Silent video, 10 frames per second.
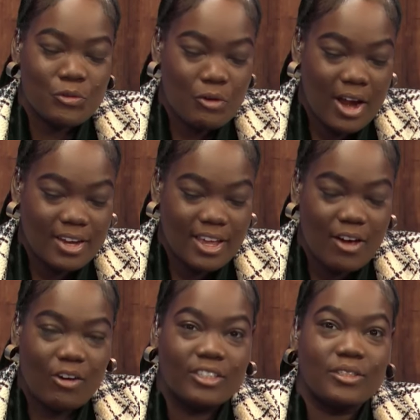right here
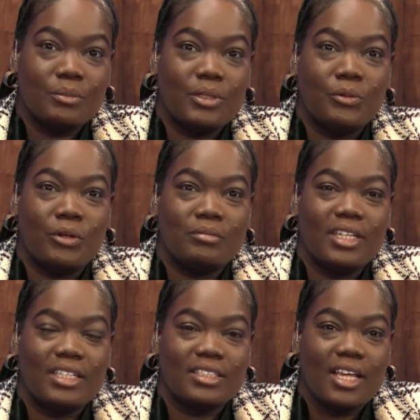on Tobago
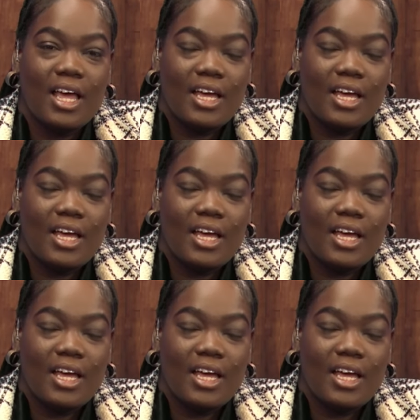Updates.